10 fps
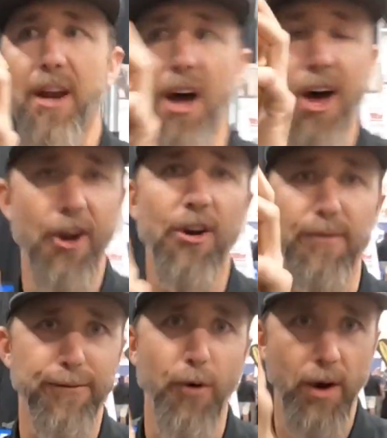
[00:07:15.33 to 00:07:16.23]

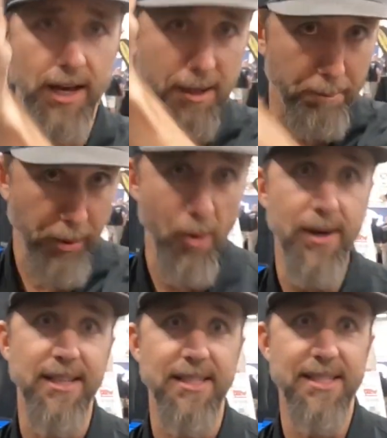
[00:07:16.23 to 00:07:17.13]
140
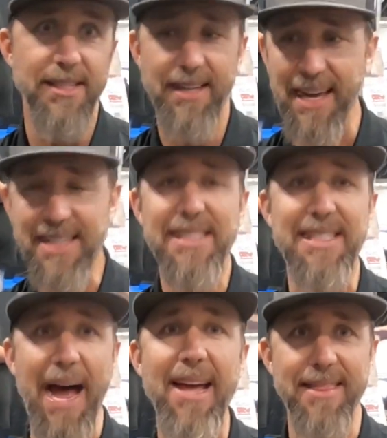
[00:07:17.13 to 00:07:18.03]
components
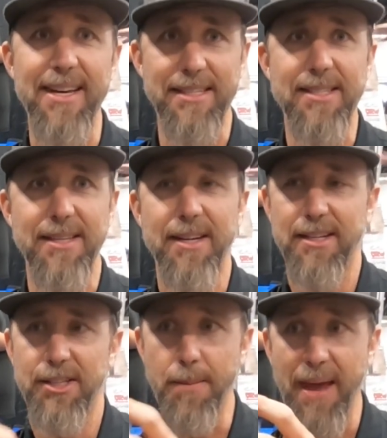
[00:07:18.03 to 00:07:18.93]
inside this
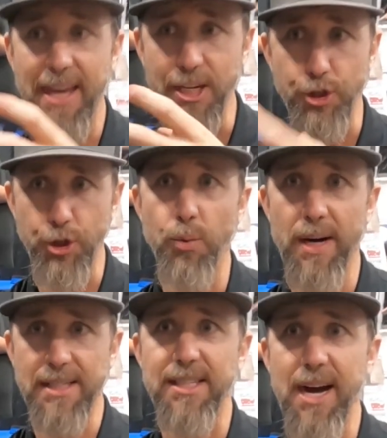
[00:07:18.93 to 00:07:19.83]
to make it do
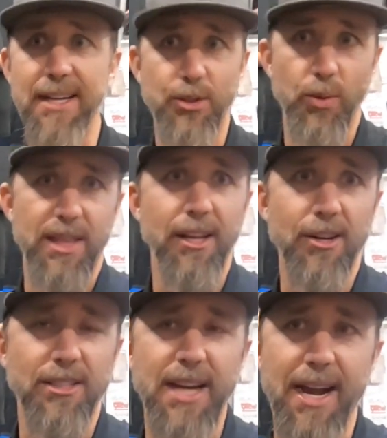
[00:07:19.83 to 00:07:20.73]
what it does with a
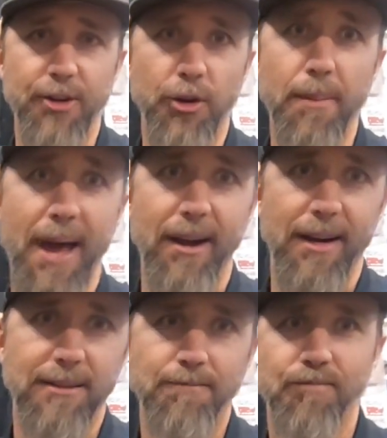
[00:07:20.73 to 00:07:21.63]
little tiny drill battery.
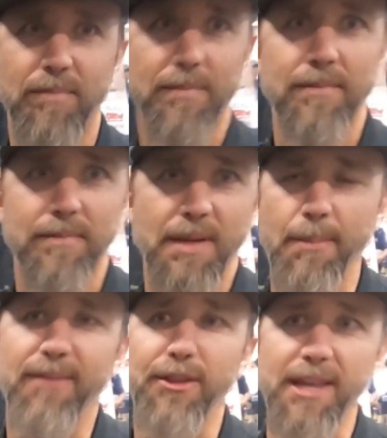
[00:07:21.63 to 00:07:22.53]
I
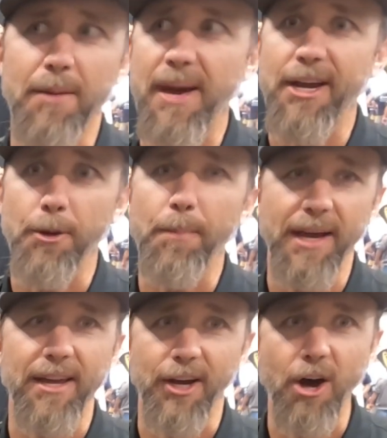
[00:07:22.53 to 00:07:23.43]
mean, if you think about it, you're
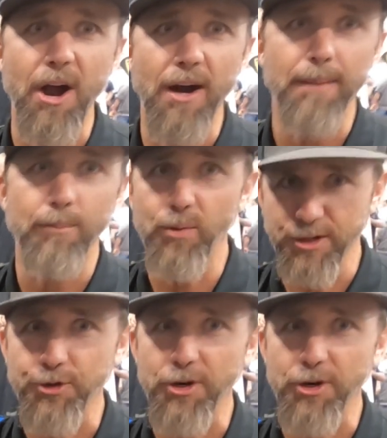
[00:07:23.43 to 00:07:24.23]
picking a car up with a